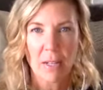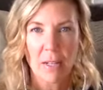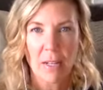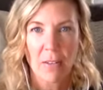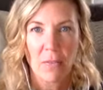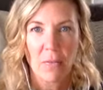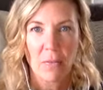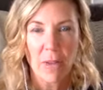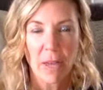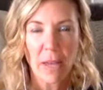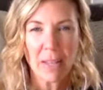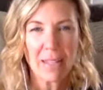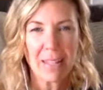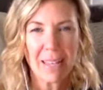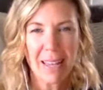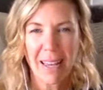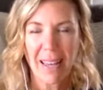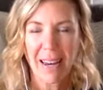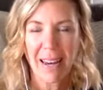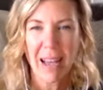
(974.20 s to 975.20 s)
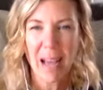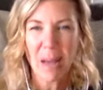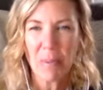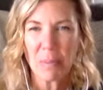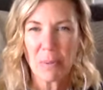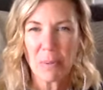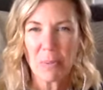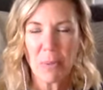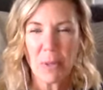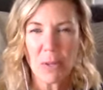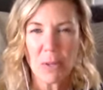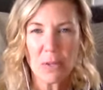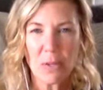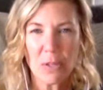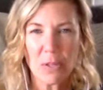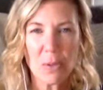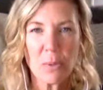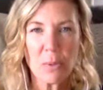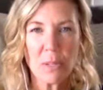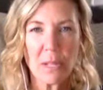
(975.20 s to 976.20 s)
That can't happen because
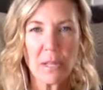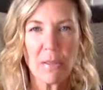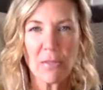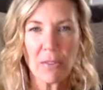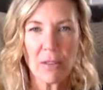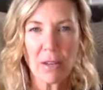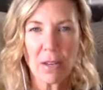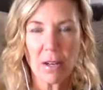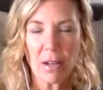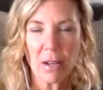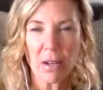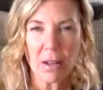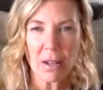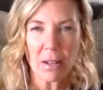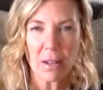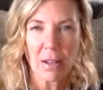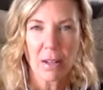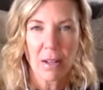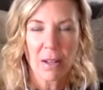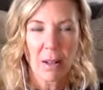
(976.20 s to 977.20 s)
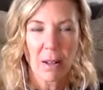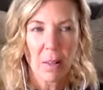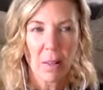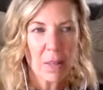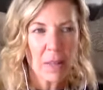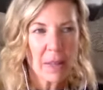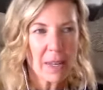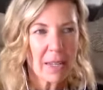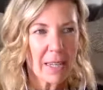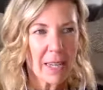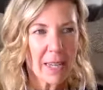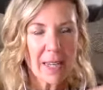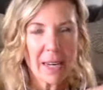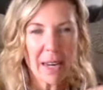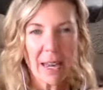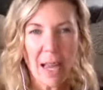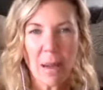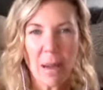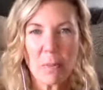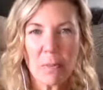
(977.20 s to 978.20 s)
you live here. That can't
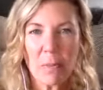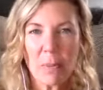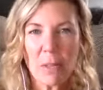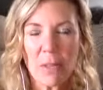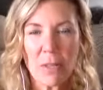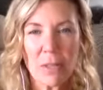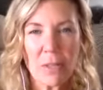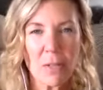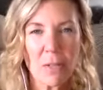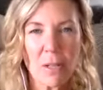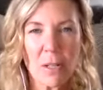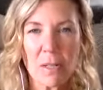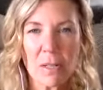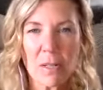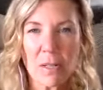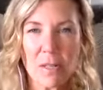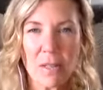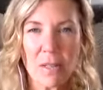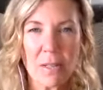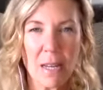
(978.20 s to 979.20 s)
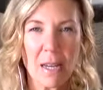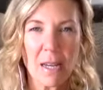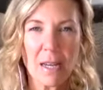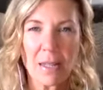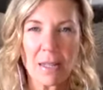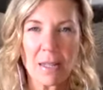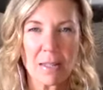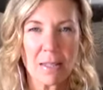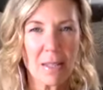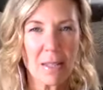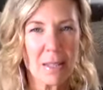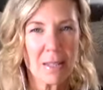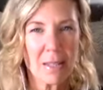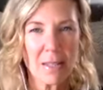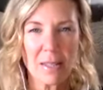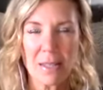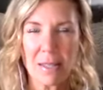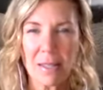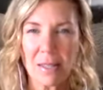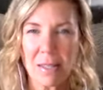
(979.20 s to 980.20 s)
happen because look at this data, look at the
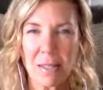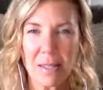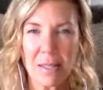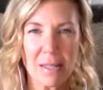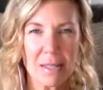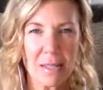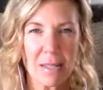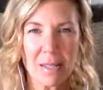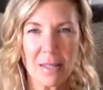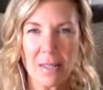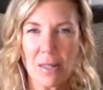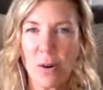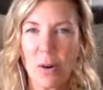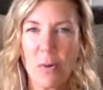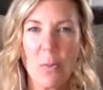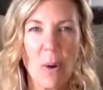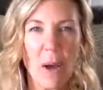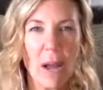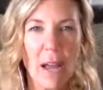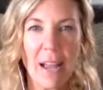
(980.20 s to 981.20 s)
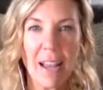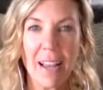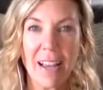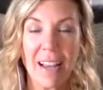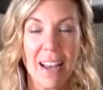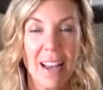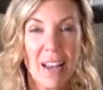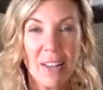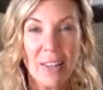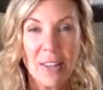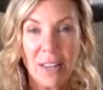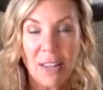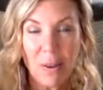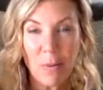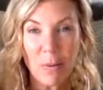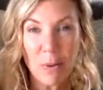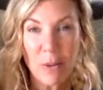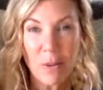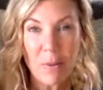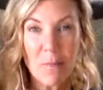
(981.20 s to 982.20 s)
statistics. No way. Like,
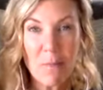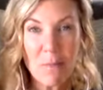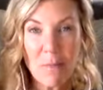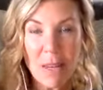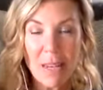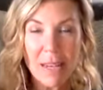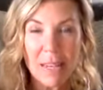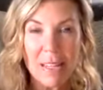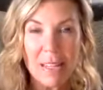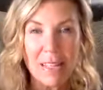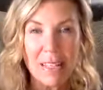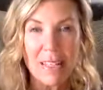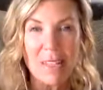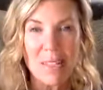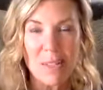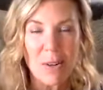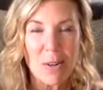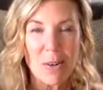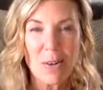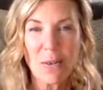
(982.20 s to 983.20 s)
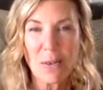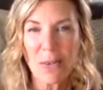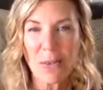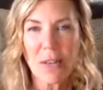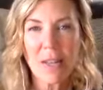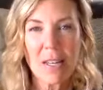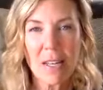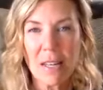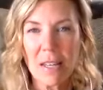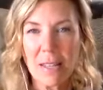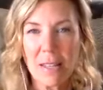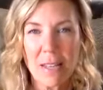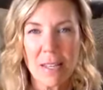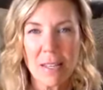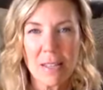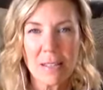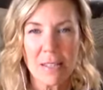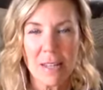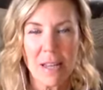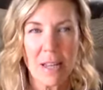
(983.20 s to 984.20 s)
we immediately start overthinking
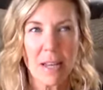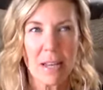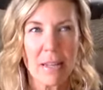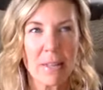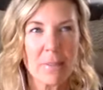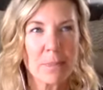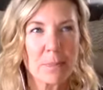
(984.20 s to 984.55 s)
things and